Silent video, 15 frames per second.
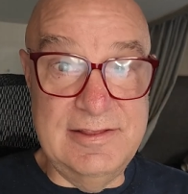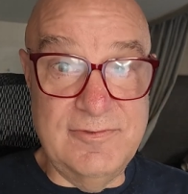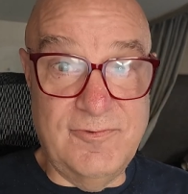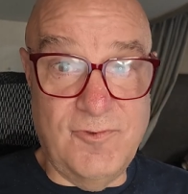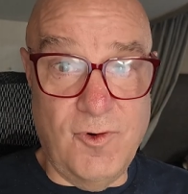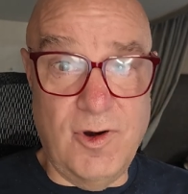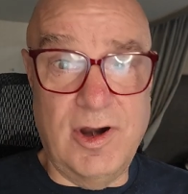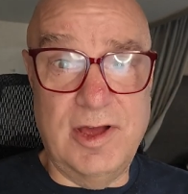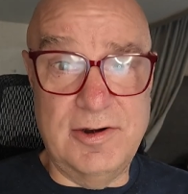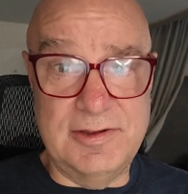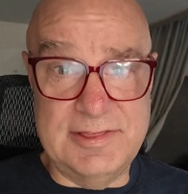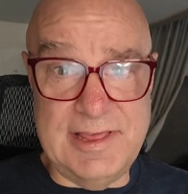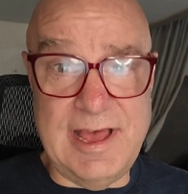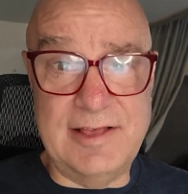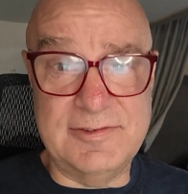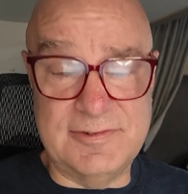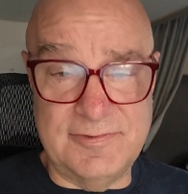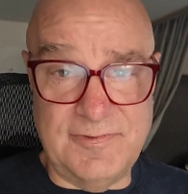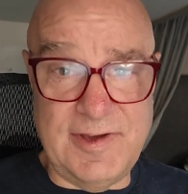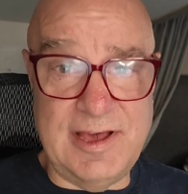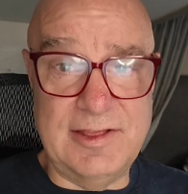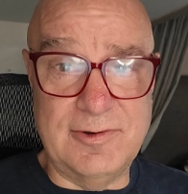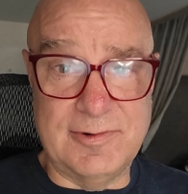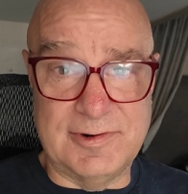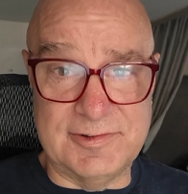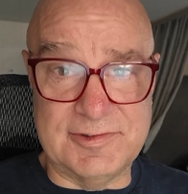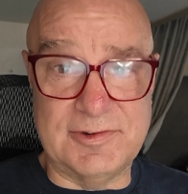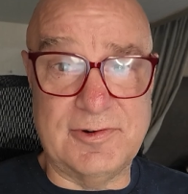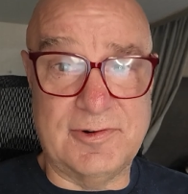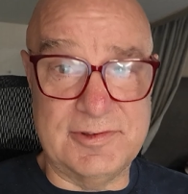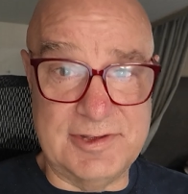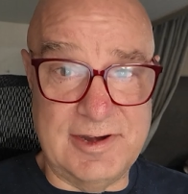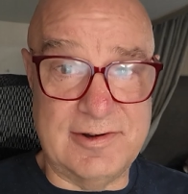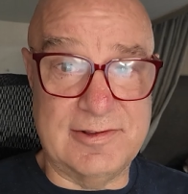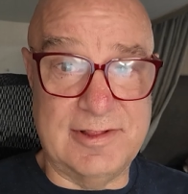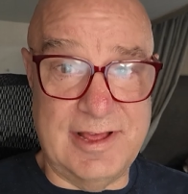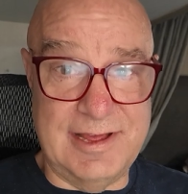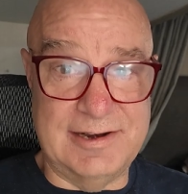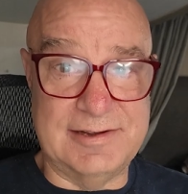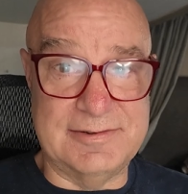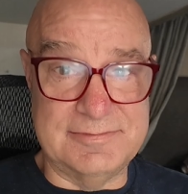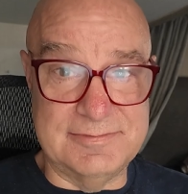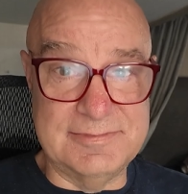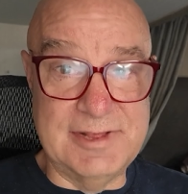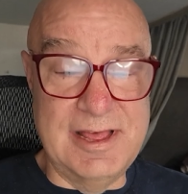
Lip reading: 400,000 followers in North Carolina.